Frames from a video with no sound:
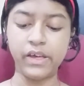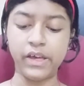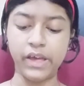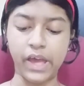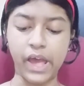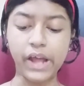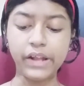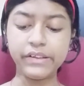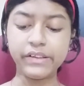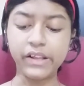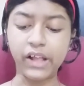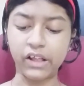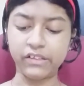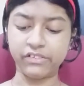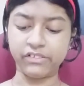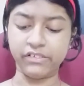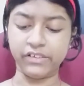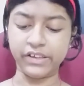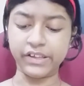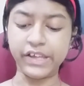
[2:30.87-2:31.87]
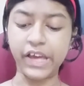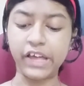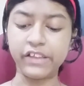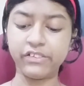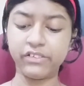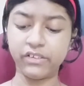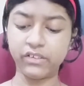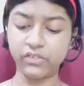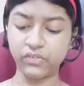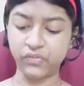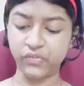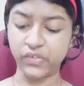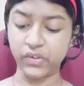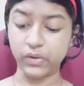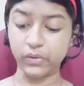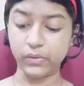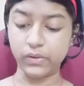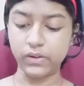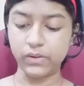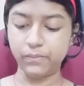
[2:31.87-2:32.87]
And lastly, gaseous
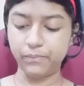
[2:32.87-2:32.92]
fuel.